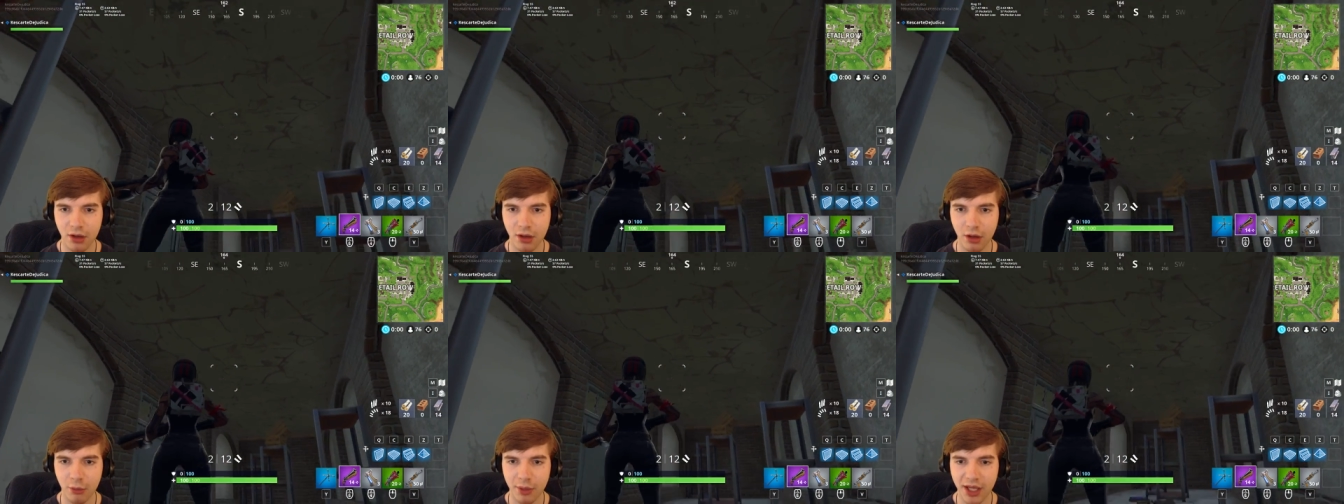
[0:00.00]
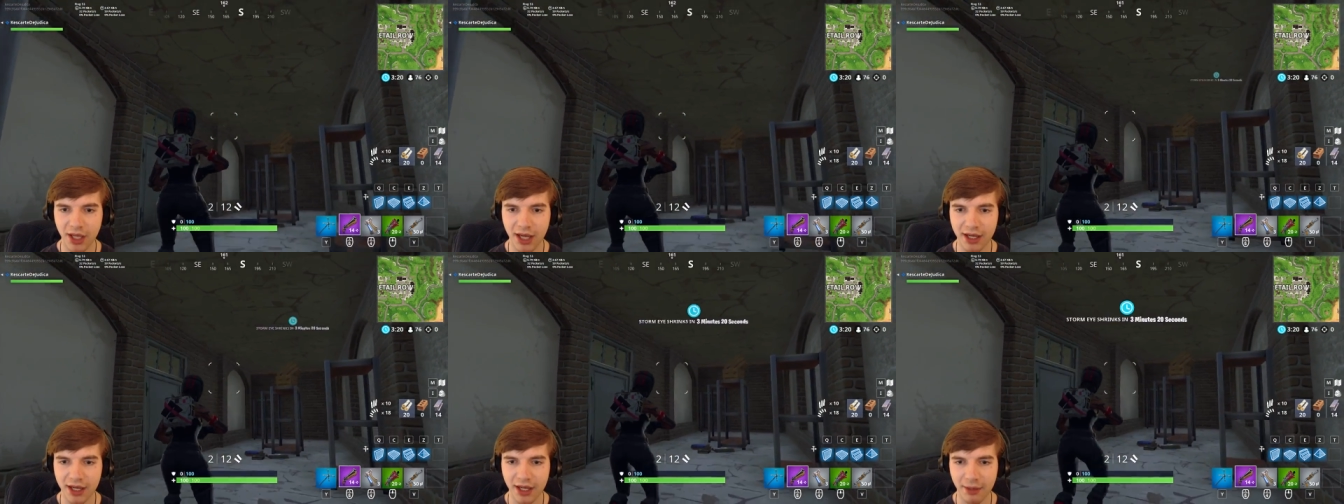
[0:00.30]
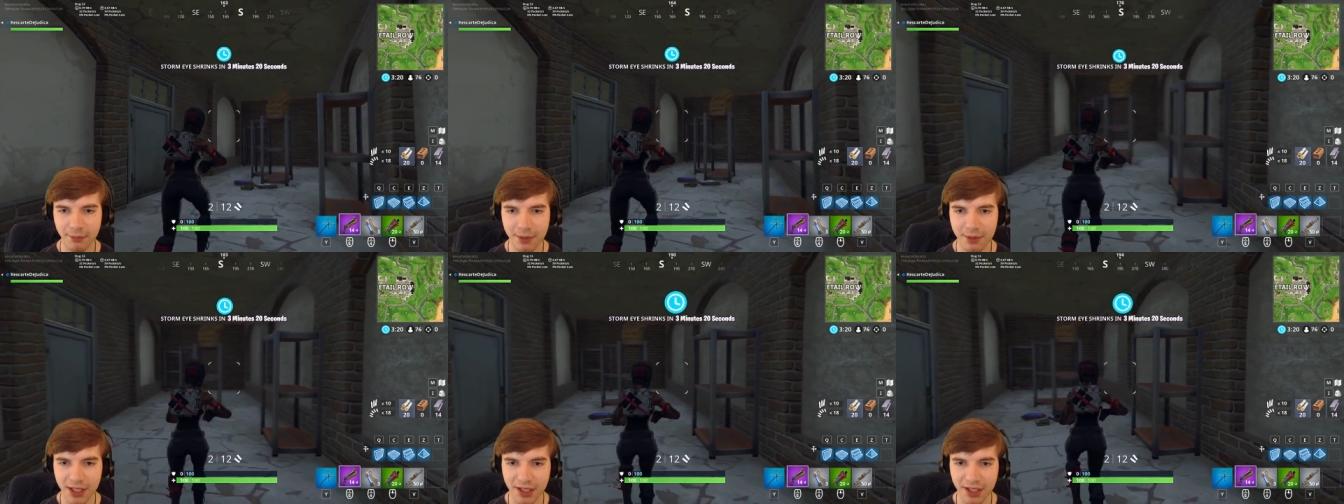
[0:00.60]
Oh, we got
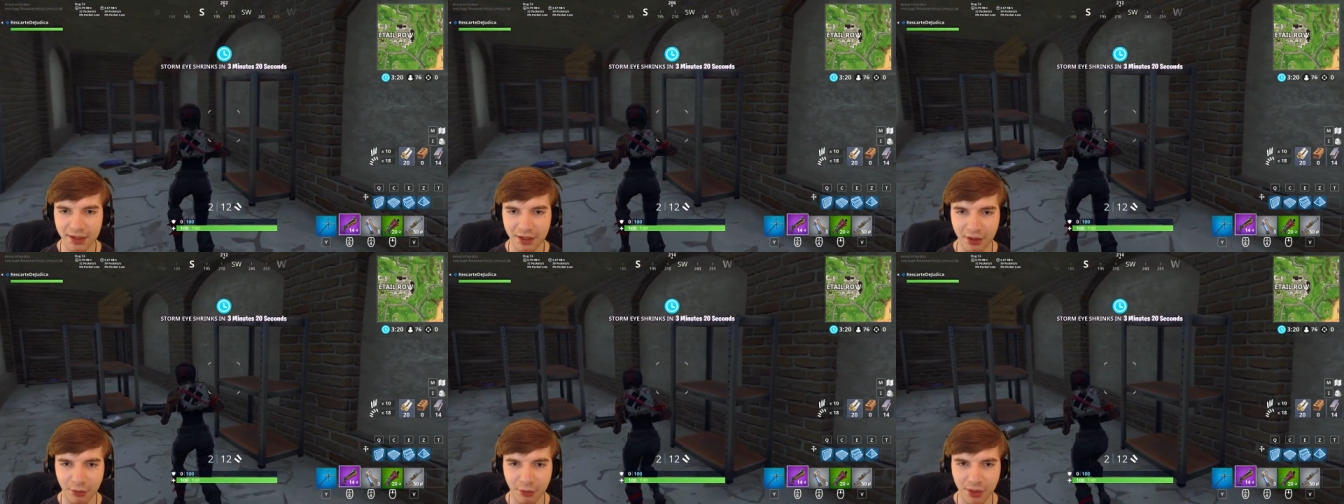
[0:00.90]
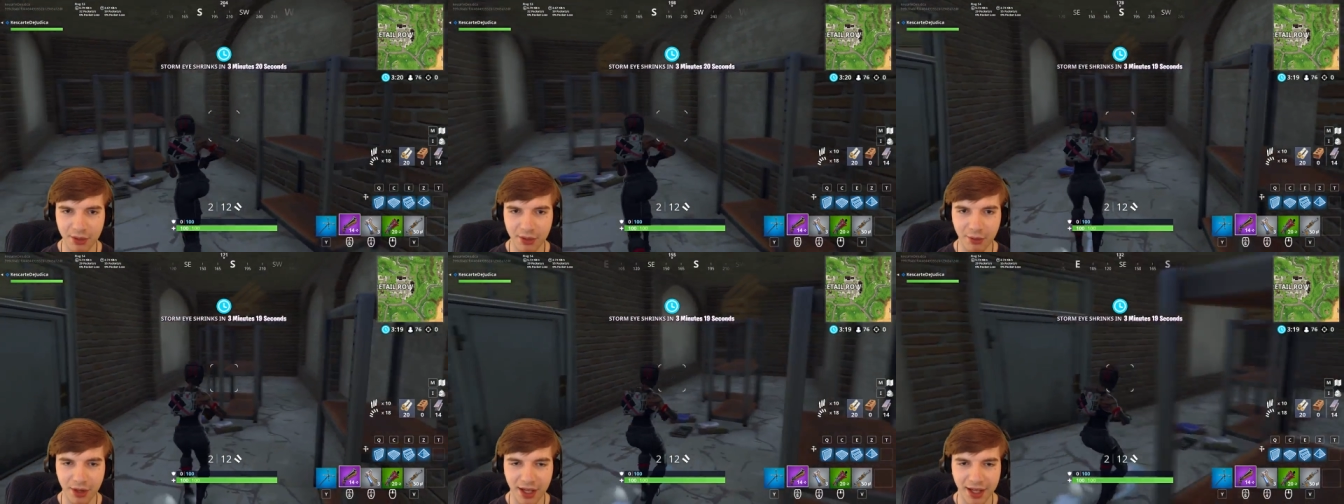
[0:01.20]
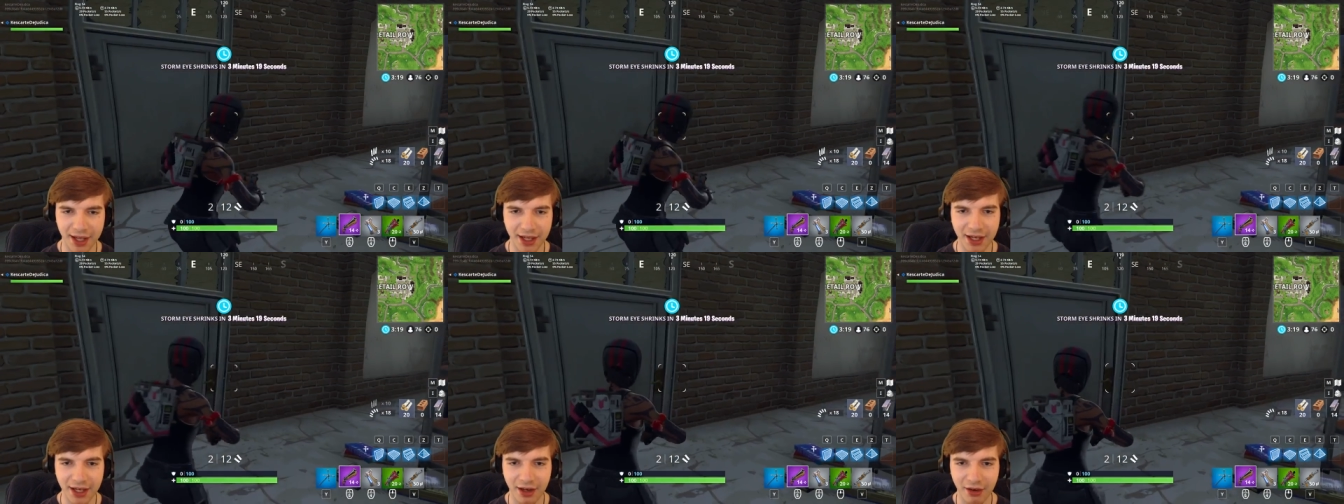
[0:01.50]
company, dude.
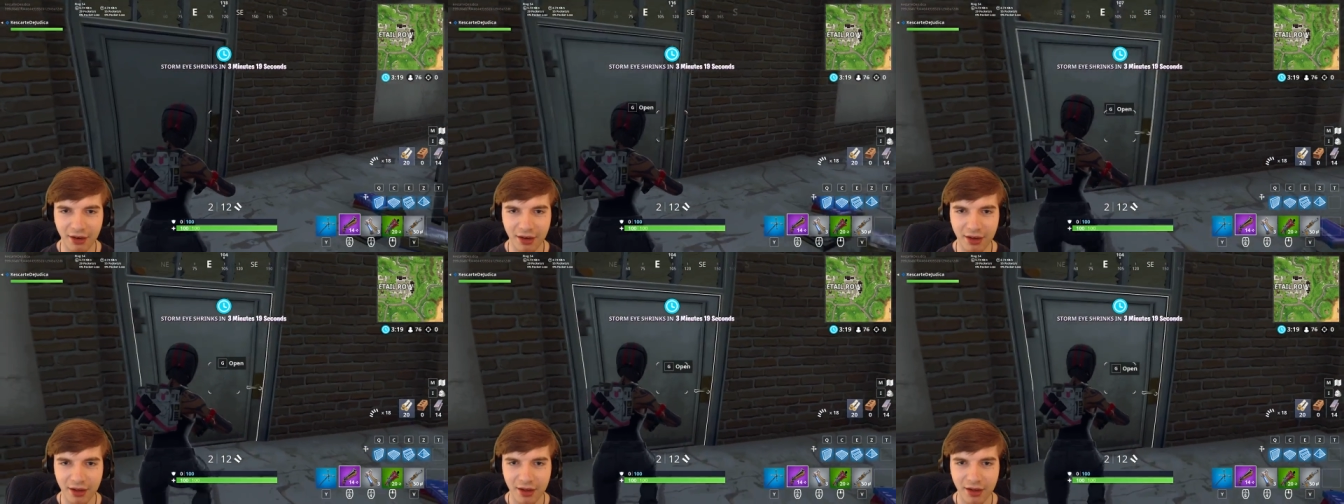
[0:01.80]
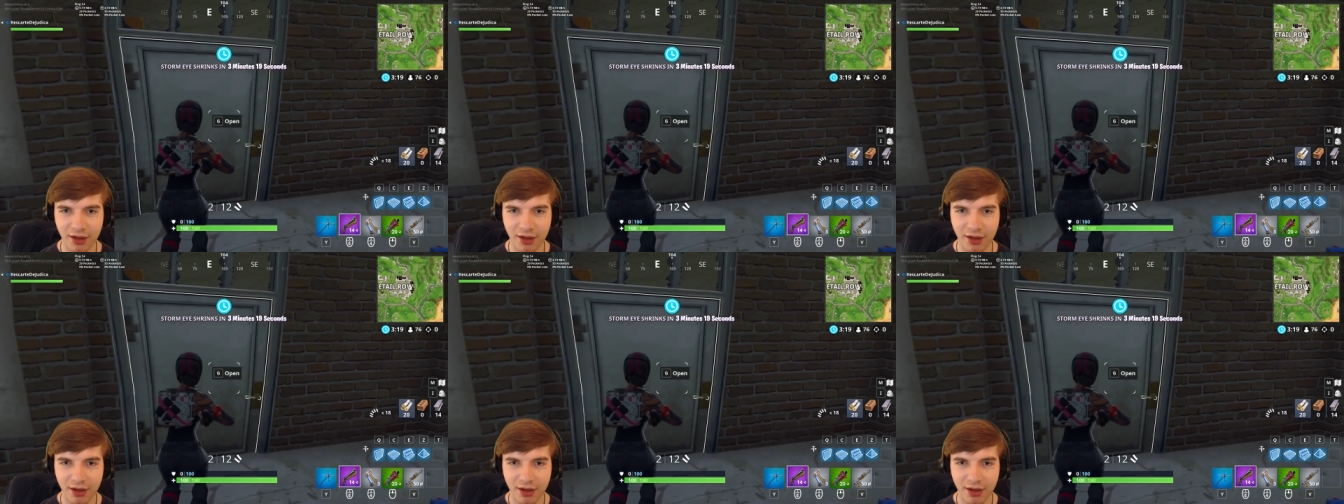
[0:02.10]
Well,